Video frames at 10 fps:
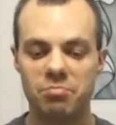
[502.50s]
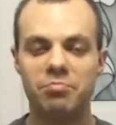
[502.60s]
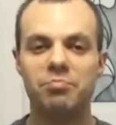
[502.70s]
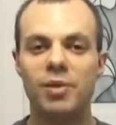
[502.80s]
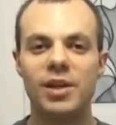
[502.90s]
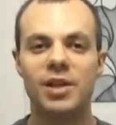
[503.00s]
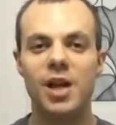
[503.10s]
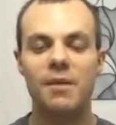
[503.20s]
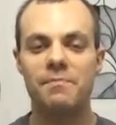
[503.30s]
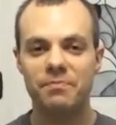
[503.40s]
break it
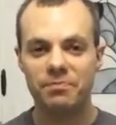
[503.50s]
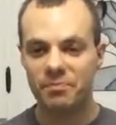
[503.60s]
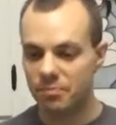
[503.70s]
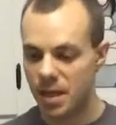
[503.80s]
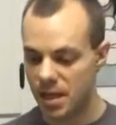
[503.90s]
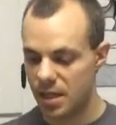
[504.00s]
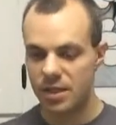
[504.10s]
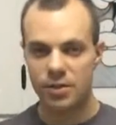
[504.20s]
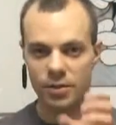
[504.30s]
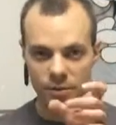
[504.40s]
up, make it
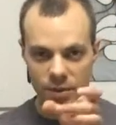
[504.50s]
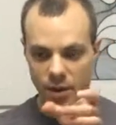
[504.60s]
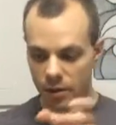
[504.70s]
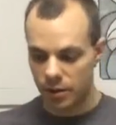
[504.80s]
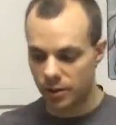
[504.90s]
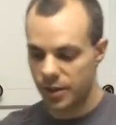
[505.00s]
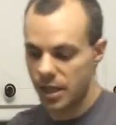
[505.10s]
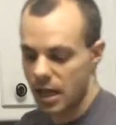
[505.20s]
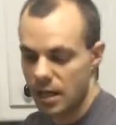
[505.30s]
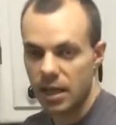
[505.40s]
into, a little
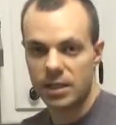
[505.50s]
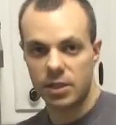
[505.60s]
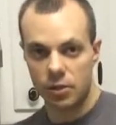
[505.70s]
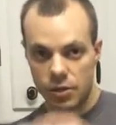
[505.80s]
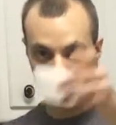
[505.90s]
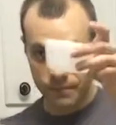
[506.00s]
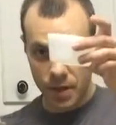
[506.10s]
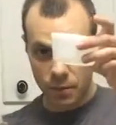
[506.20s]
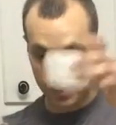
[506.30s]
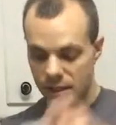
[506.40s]
thing. I like to use
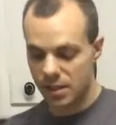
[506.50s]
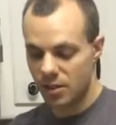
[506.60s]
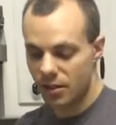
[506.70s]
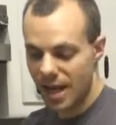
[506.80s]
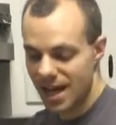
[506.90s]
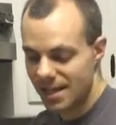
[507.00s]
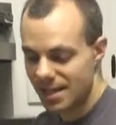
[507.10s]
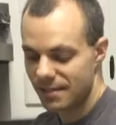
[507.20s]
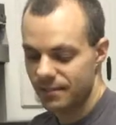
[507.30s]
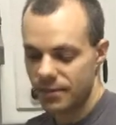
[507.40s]
one of these little guys
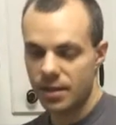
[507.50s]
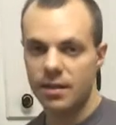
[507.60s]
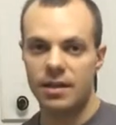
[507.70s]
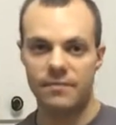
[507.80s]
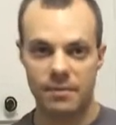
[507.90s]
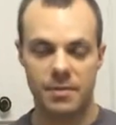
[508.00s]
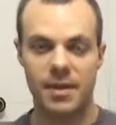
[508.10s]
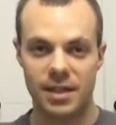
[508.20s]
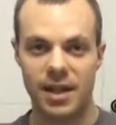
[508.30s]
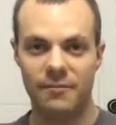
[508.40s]
if I'm
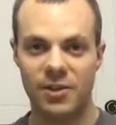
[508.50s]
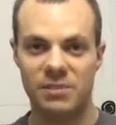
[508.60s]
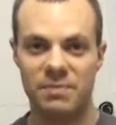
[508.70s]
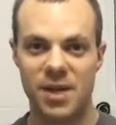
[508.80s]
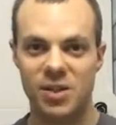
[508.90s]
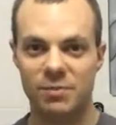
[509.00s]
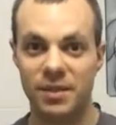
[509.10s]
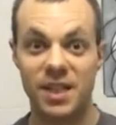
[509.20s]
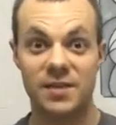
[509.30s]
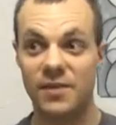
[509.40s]
picking out fresh basil, but
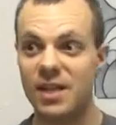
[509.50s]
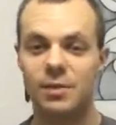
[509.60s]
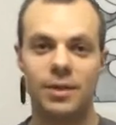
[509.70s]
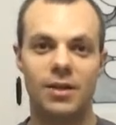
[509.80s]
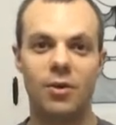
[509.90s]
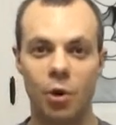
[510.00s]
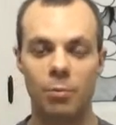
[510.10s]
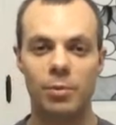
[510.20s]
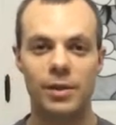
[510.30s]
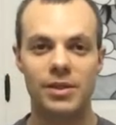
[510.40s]
let's face it, we had a
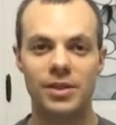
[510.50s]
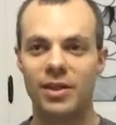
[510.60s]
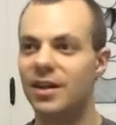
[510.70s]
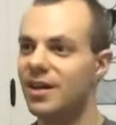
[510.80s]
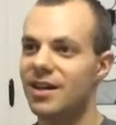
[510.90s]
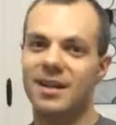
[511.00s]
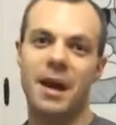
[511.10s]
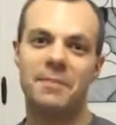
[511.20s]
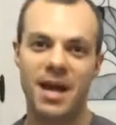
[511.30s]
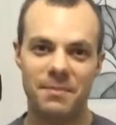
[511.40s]
horrible winter, and
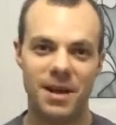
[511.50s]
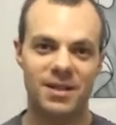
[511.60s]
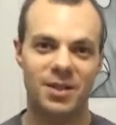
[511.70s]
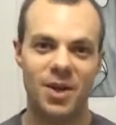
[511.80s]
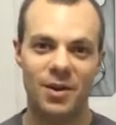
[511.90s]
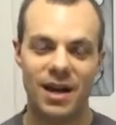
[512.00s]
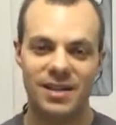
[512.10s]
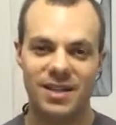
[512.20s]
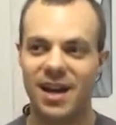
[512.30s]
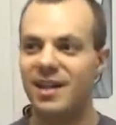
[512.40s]
I'm not about to go
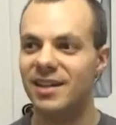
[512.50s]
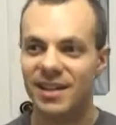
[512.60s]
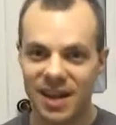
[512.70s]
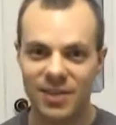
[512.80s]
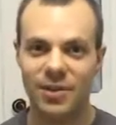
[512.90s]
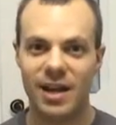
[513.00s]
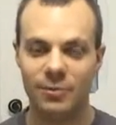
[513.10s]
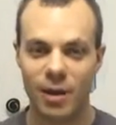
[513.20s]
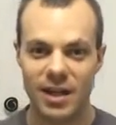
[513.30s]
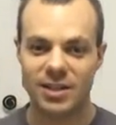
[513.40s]
outside and try to
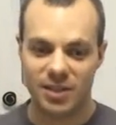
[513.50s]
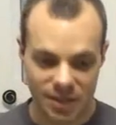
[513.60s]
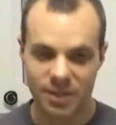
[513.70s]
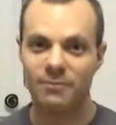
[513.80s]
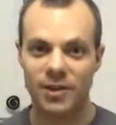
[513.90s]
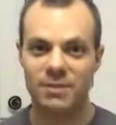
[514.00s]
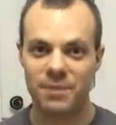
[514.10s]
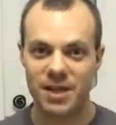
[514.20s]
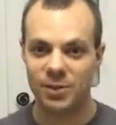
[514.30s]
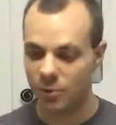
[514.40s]
watch some fresh
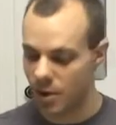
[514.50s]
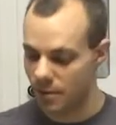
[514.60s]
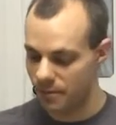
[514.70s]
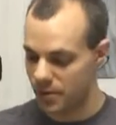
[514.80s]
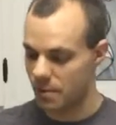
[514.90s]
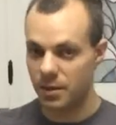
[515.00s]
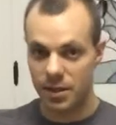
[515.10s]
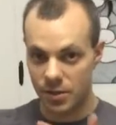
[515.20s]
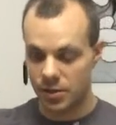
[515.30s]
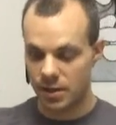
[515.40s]
basil grow. So I'm going to
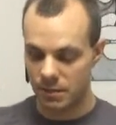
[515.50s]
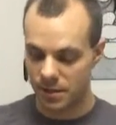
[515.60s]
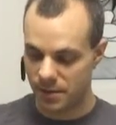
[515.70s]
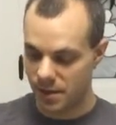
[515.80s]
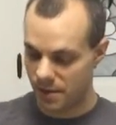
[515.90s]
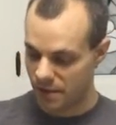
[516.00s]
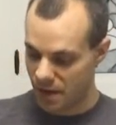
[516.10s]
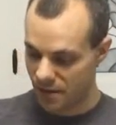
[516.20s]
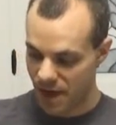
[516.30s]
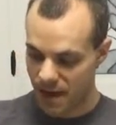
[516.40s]
use some of the stuff that
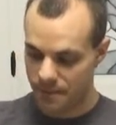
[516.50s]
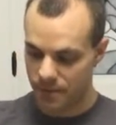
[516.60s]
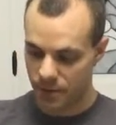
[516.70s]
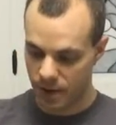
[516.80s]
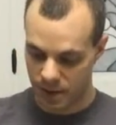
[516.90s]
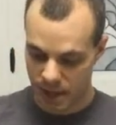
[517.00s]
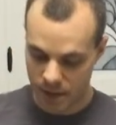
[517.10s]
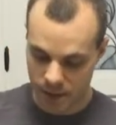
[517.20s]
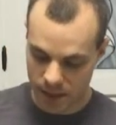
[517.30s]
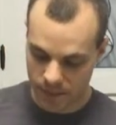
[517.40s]
I've had around the
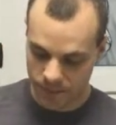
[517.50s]
house.